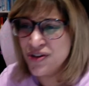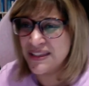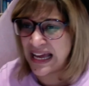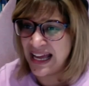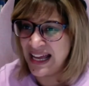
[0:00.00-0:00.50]

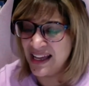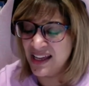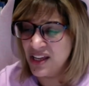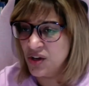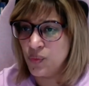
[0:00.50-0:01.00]
that
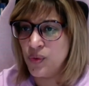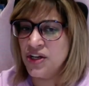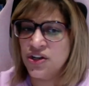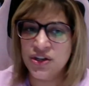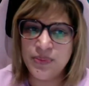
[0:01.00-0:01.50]
we're
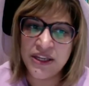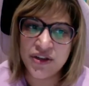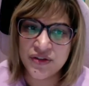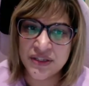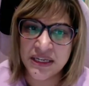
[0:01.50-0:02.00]
going to be
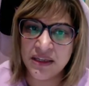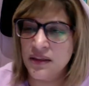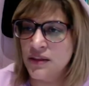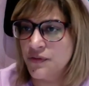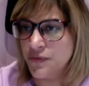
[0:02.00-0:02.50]
using
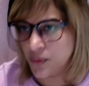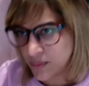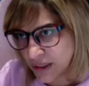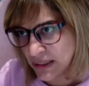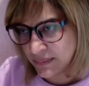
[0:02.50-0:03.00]
the
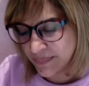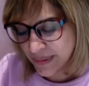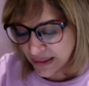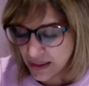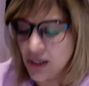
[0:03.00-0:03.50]
formula.
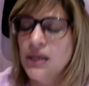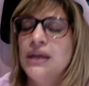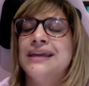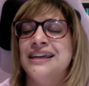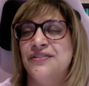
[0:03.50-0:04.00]

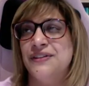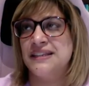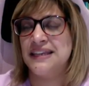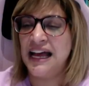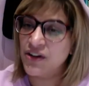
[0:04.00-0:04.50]
If it's a
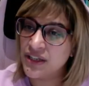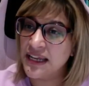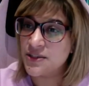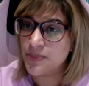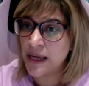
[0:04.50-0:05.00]

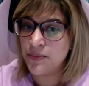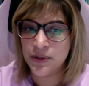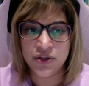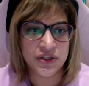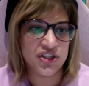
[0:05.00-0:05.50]
calculator paper,
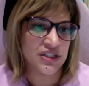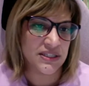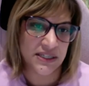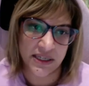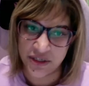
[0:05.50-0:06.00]
you can just
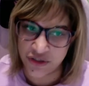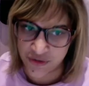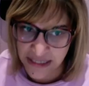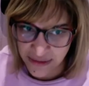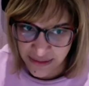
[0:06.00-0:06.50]
stick it into your
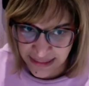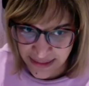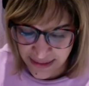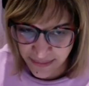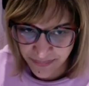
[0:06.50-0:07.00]
calculator.